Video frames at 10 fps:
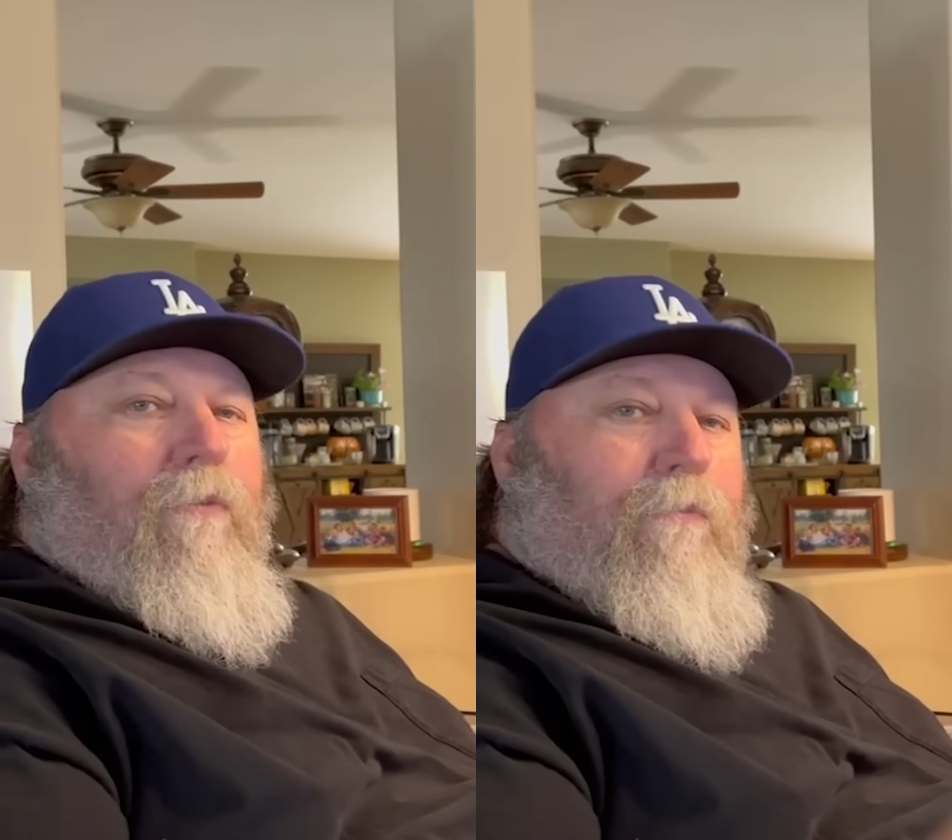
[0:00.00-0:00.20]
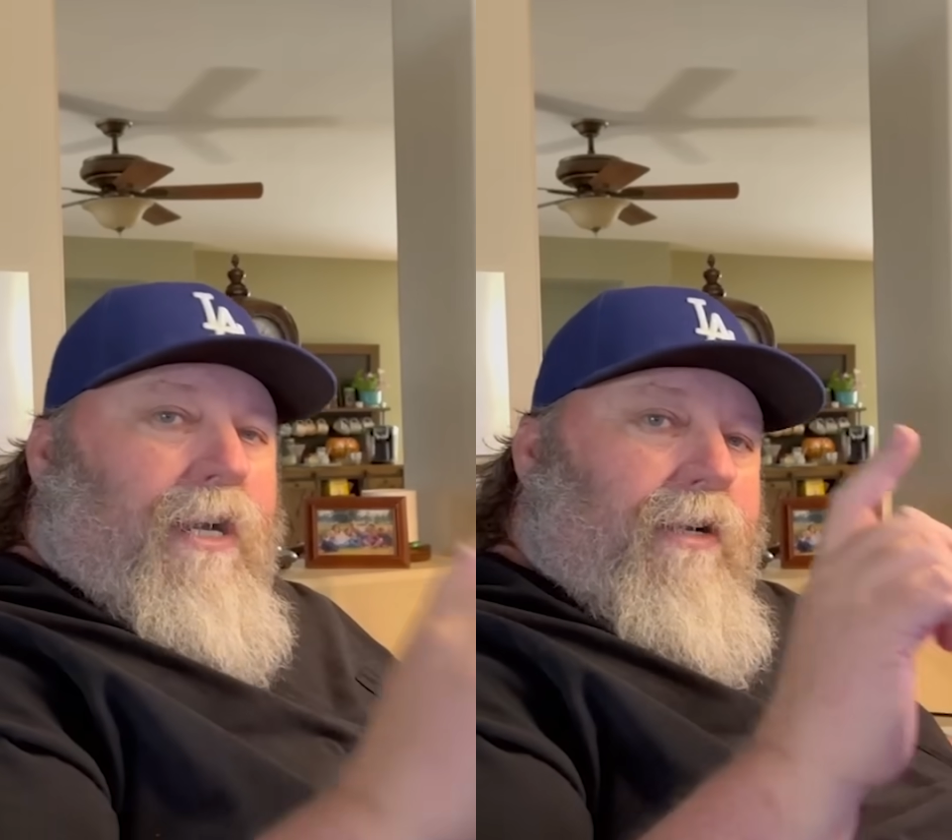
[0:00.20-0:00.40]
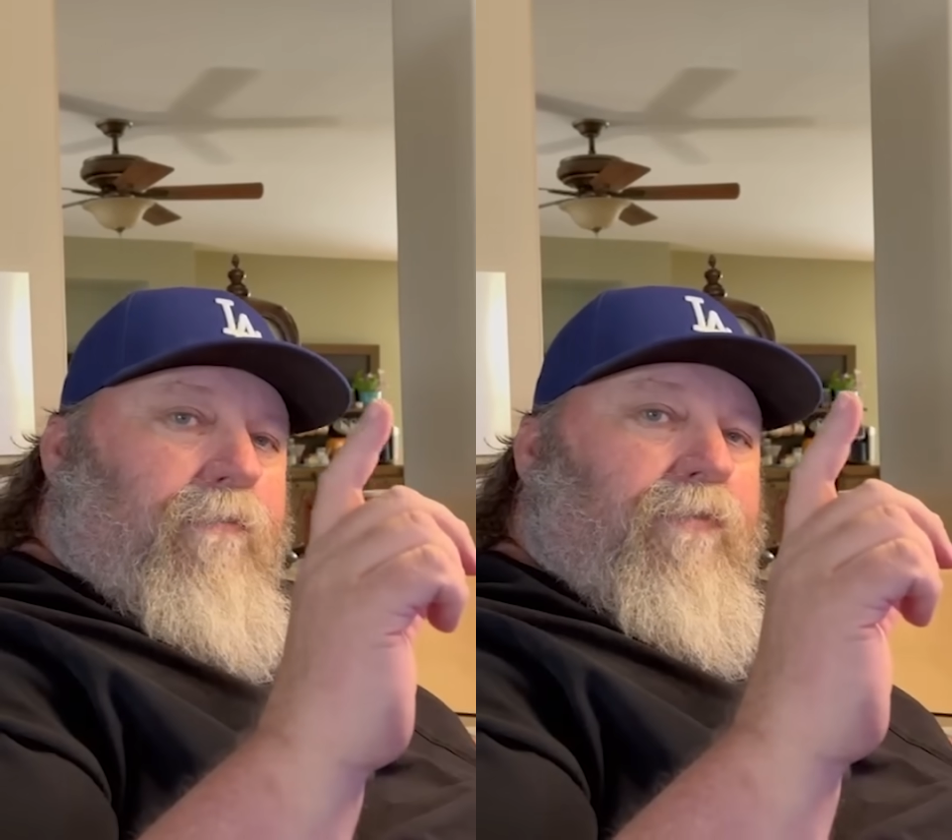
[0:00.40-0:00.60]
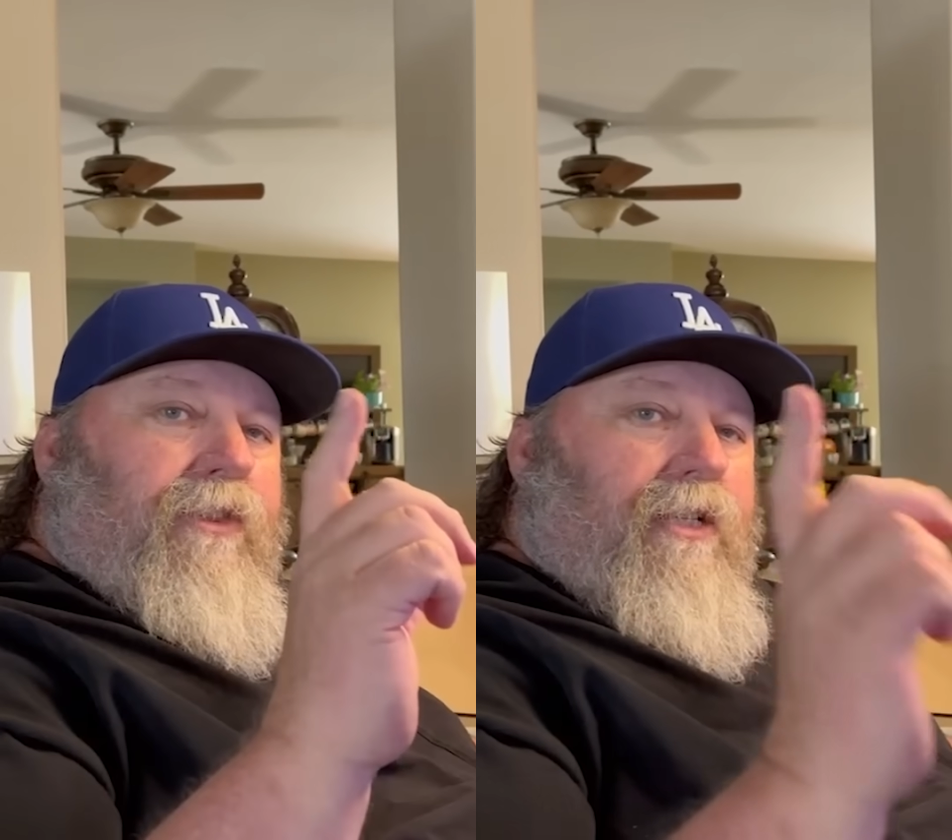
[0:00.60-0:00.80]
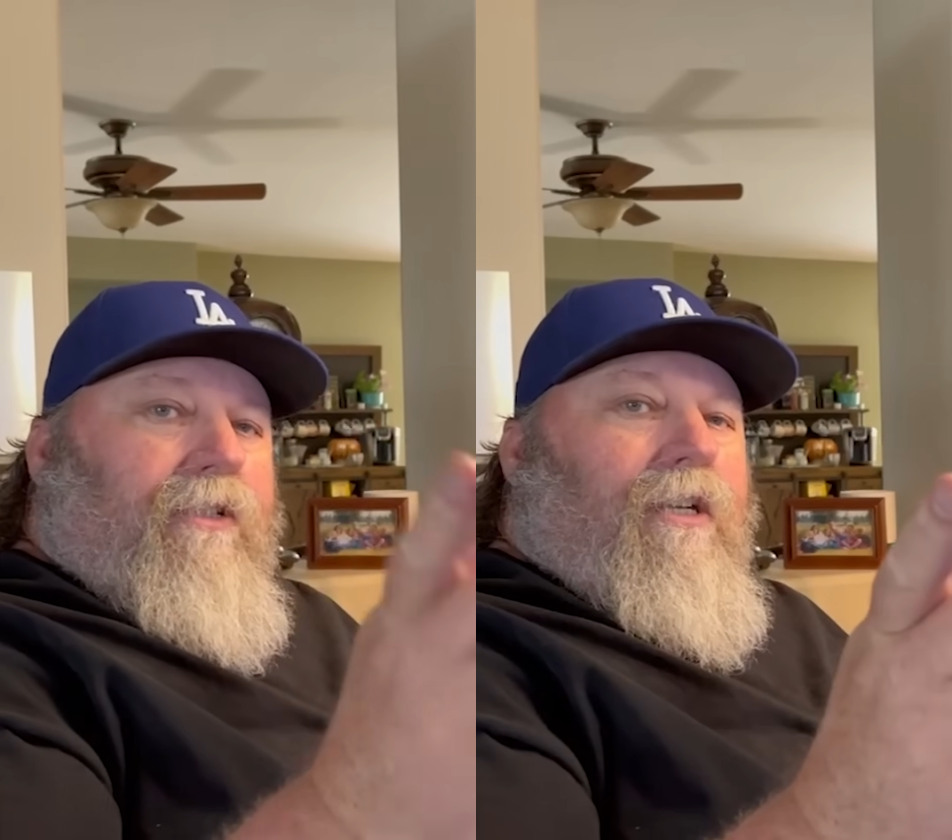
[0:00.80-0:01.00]
but
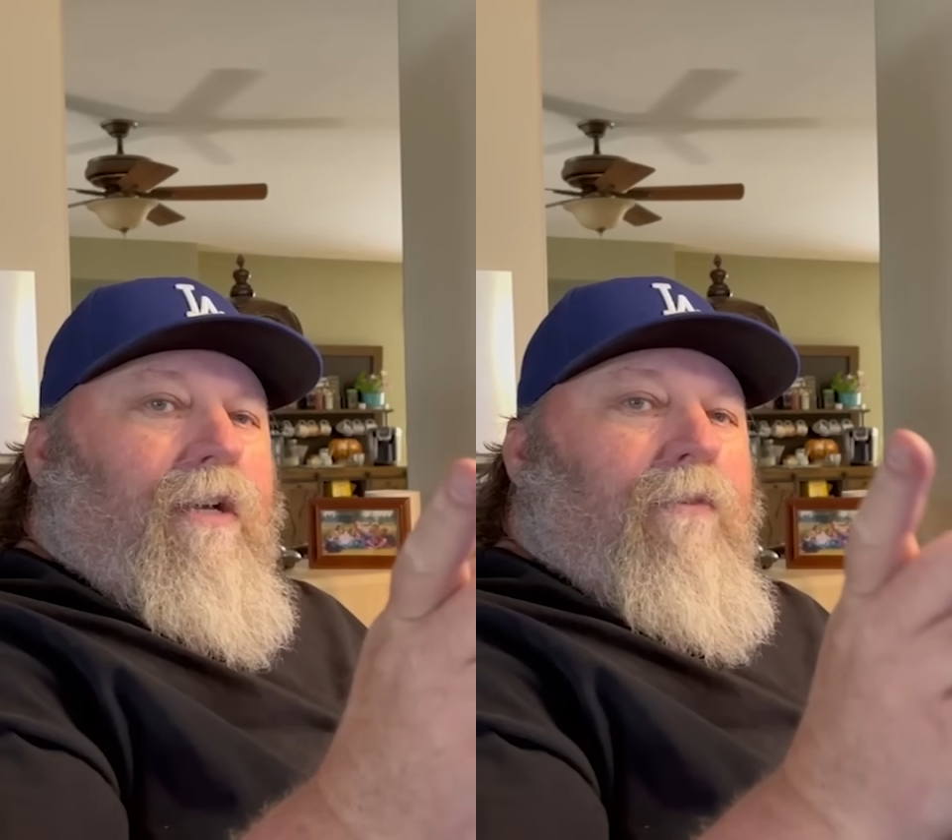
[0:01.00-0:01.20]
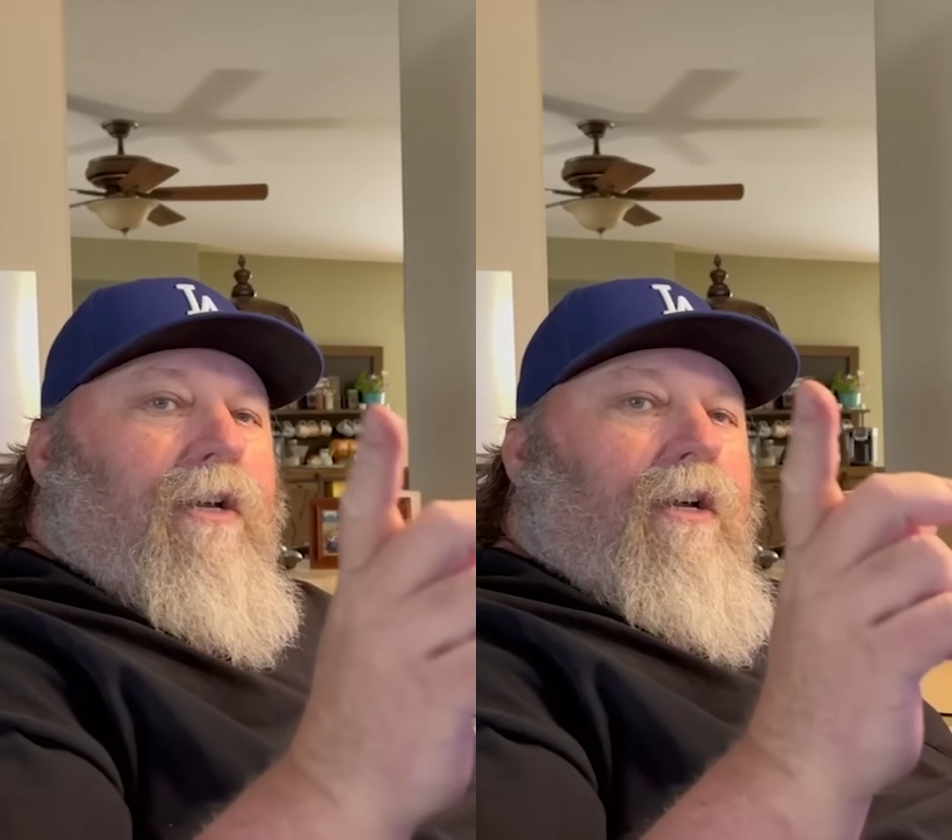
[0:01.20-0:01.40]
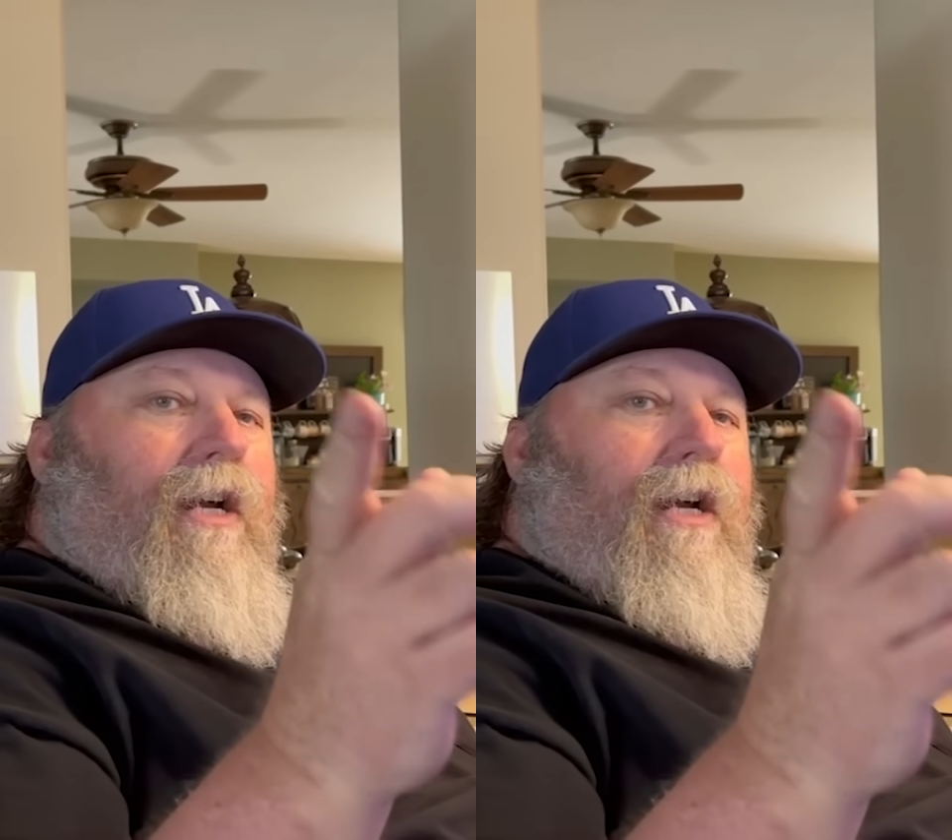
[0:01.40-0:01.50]
this time I